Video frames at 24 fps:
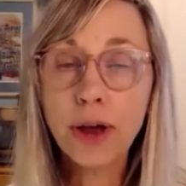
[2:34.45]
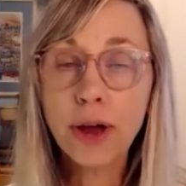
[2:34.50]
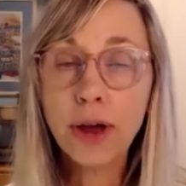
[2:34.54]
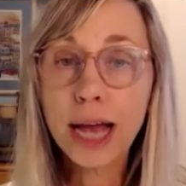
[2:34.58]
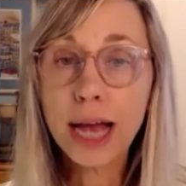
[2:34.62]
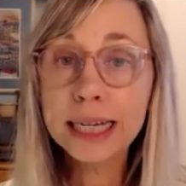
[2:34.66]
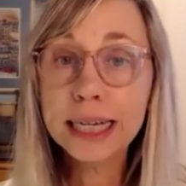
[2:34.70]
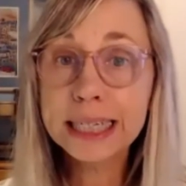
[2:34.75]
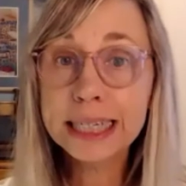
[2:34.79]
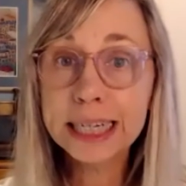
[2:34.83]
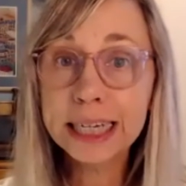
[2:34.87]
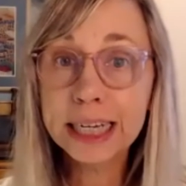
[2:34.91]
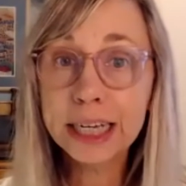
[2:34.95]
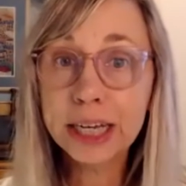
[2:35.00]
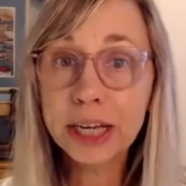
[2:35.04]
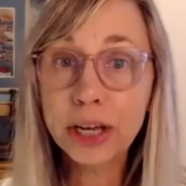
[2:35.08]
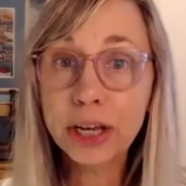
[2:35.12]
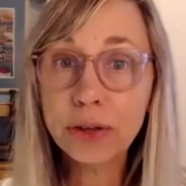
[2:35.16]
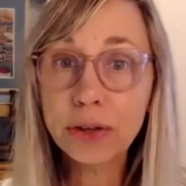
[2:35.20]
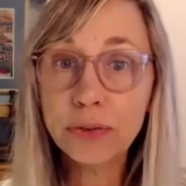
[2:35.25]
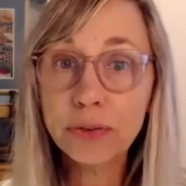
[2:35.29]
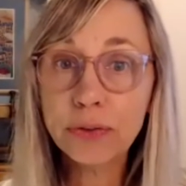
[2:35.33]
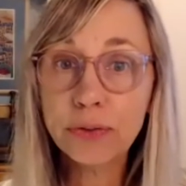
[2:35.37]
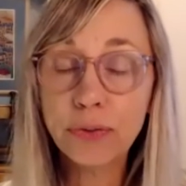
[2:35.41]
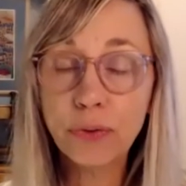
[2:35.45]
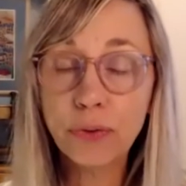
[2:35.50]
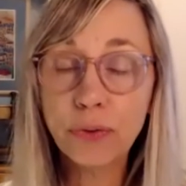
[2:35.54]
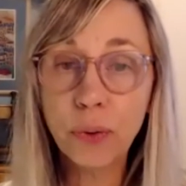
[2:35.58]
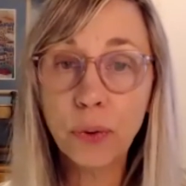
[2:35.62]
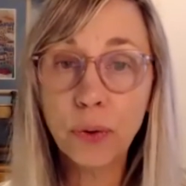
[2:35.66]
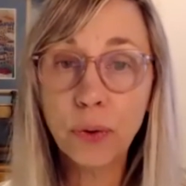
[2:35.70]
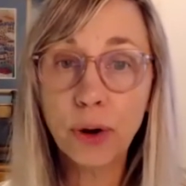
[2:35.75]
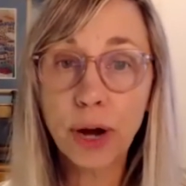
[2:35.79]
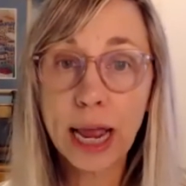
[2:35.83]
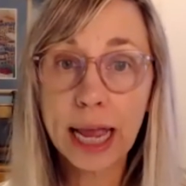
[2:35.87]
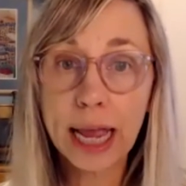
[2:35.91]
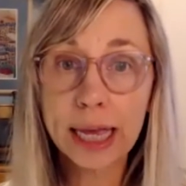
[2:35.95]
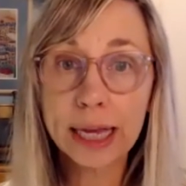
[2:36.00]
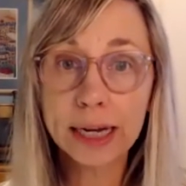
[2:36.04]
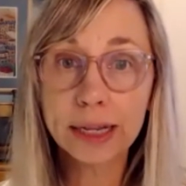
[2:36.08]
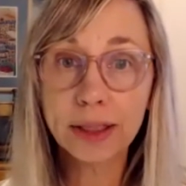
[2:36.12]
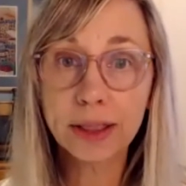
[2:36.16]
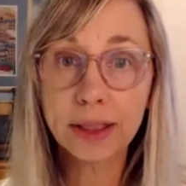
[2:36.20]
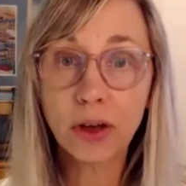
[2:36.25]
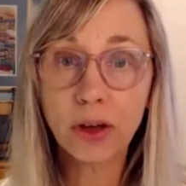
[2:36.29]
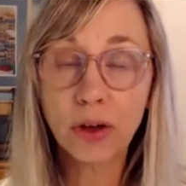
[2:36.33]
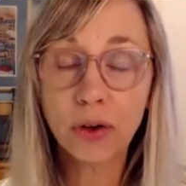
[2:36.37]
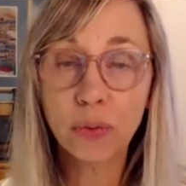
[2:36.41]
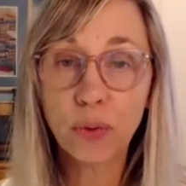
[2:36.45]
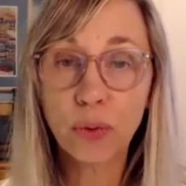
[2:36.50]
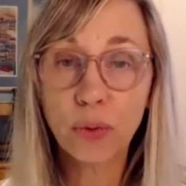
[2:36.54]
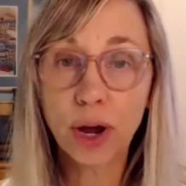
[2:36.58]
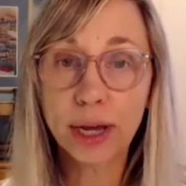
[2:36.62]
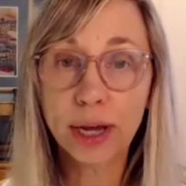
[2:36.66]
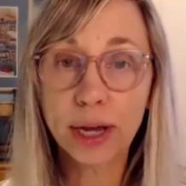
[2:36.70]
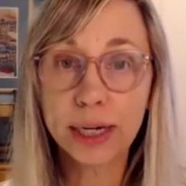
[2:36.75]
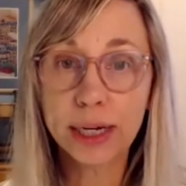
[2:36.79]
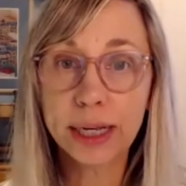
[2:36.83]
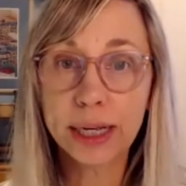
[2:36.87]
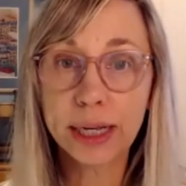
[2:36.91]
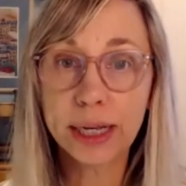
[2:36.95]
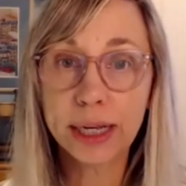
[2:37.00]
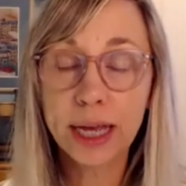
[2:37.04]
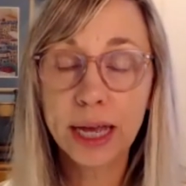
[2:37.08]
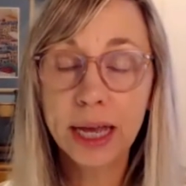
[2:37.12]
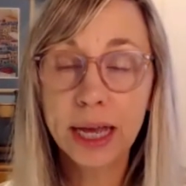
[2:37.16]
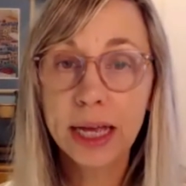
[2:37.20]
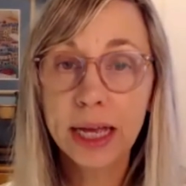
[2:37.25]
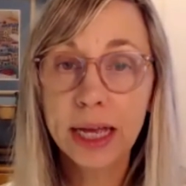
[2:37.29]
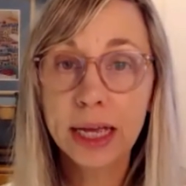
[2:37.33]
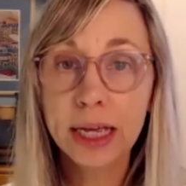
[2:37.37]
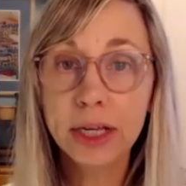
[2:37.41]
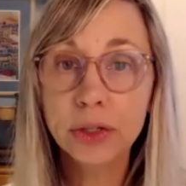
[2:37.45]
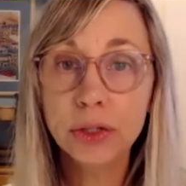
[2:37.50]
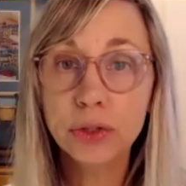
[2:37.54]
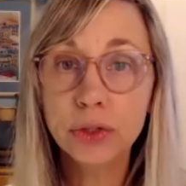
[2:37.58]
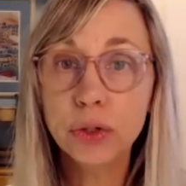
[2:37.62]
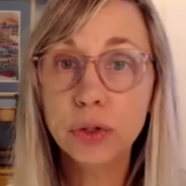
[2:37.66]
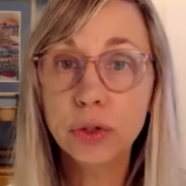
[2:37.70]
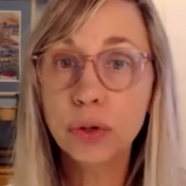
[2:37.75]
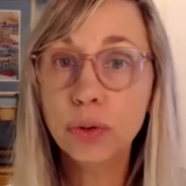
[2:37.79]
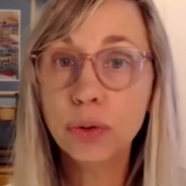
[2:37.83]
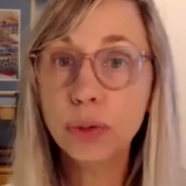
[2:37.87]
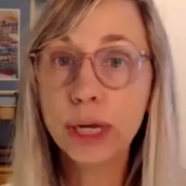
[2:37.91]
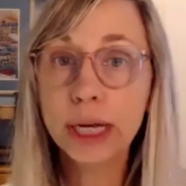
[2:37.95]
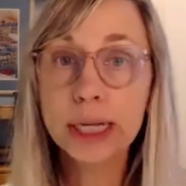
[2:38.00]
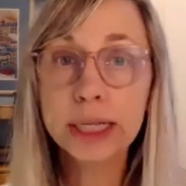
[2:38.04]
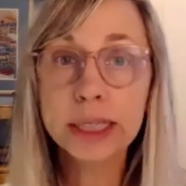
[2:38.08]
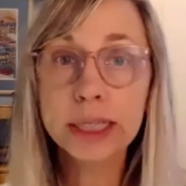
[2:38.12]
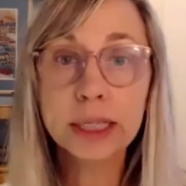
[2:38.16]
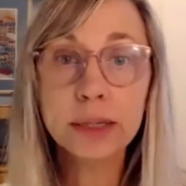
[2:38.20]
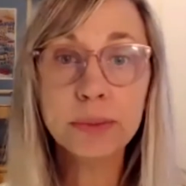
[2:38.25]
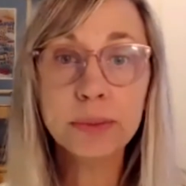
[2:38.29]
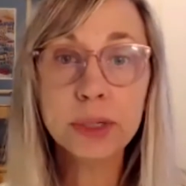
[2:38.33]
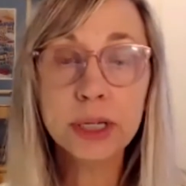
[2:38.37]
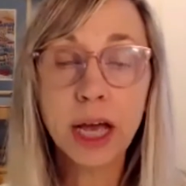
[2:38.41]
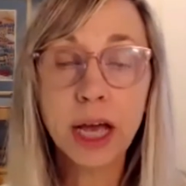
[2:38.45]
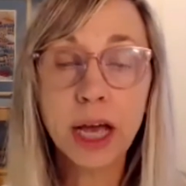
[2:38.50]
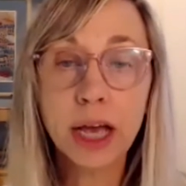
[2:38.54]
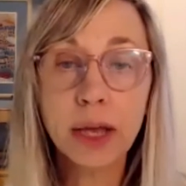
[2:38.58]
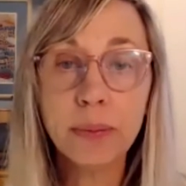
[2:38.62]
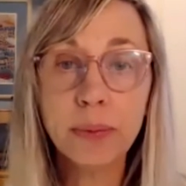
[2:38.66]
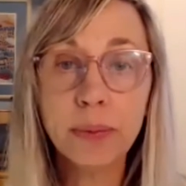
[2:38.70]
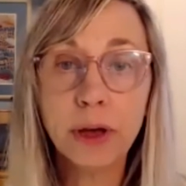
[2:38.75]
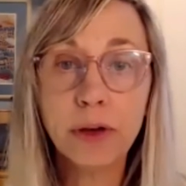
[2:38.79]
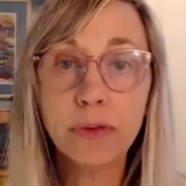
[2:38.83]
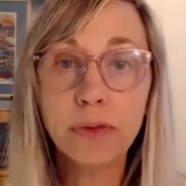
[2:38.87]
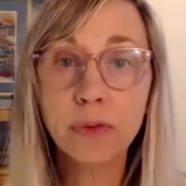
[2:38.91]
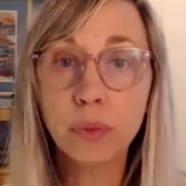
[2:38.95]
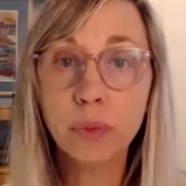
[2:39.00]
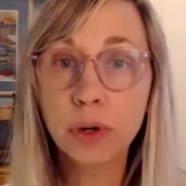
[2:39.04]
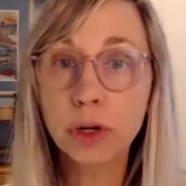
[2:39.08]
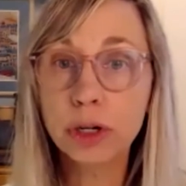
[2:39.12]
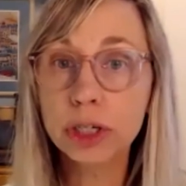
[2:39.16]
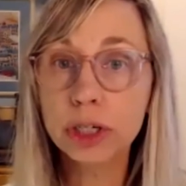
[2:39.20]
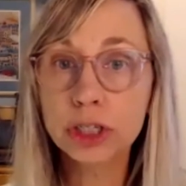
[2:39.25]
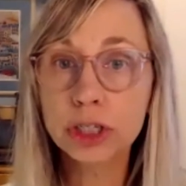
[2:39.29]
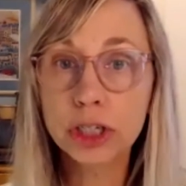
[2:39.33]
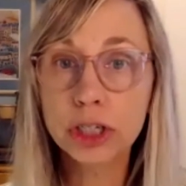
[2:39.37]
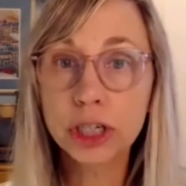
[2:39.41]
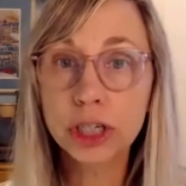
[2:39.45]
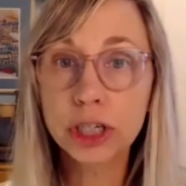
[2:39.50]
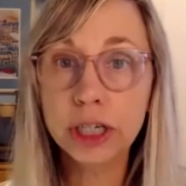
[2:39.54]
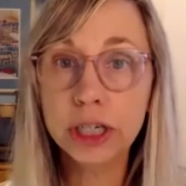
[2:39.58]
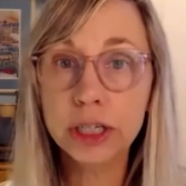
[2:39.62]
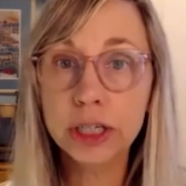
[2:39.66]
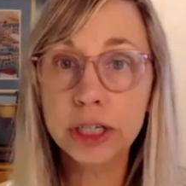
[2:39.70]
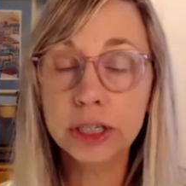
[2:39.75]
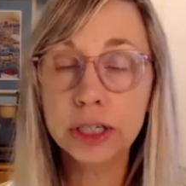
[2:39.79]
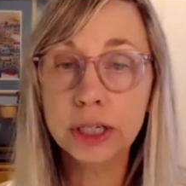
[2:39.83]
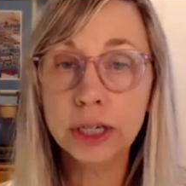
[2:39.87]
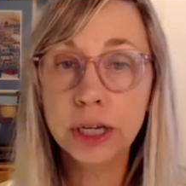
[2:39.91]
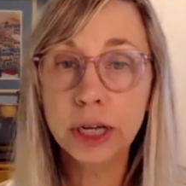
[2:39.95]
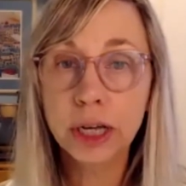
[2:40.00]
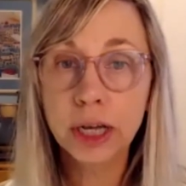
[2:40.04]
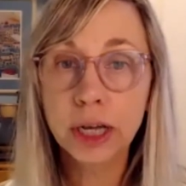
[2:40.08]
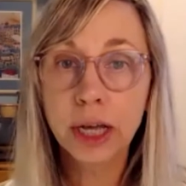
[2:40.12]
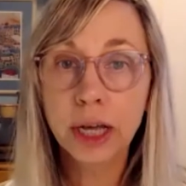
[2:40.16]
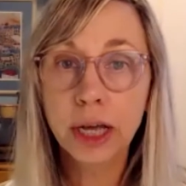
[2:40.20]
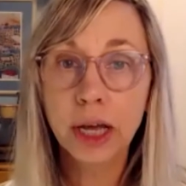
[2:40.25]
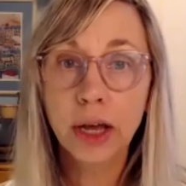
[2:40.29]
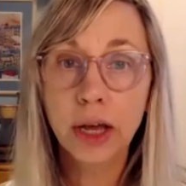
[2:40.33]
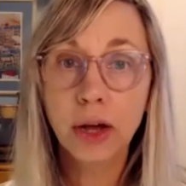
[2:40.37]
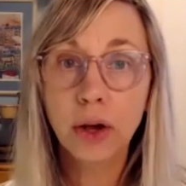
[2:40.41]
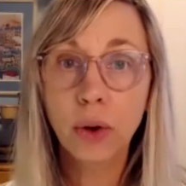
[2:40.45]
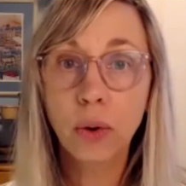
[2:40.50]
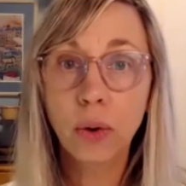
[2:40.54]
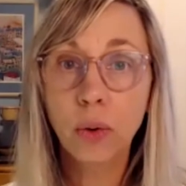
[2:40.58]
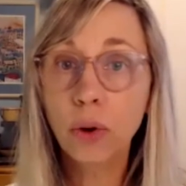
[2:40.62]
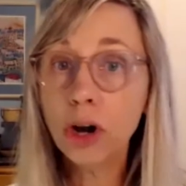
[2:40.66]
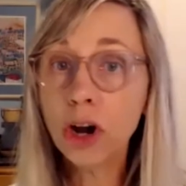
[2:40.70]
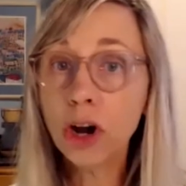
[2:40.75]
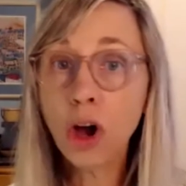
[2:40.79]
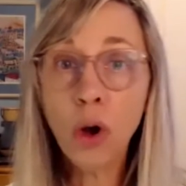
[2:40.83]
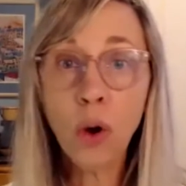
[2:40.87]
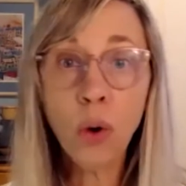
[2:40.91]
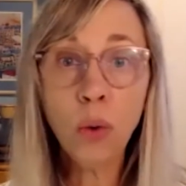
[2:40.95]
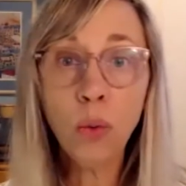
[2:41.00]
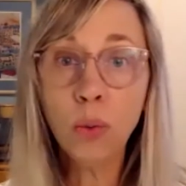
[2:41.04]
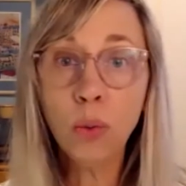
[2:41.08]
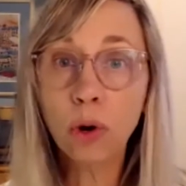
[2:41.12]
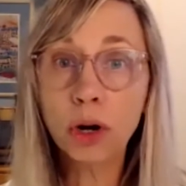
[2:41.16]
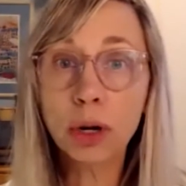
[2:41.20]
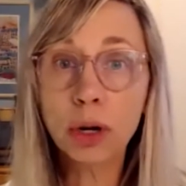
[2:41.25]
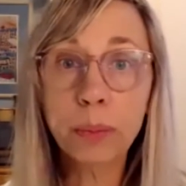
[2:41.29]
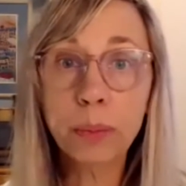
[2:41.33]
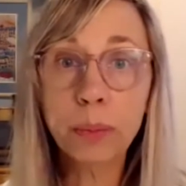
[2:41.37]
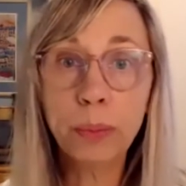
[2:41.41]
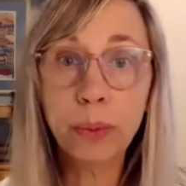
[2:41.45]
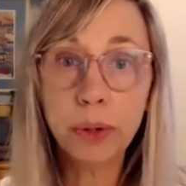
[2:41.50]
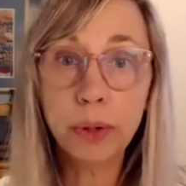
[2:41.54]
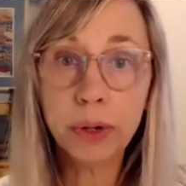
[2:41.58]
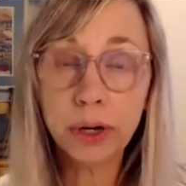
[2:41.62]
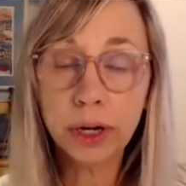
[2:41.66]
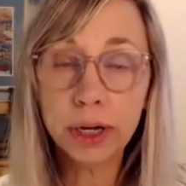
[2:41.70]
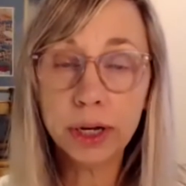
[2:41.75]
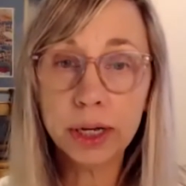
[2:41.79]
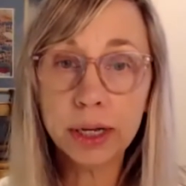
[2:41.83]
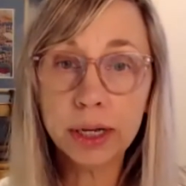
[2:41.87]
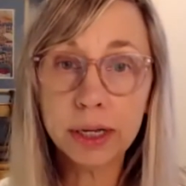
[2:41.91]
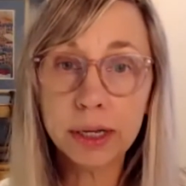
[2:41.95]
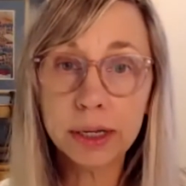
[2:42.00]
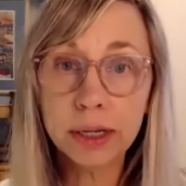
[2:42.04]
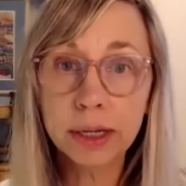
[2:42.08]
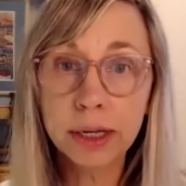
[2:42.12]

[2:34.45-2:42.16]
idea for analog writing is to create some type of worksheet or a whole workbook,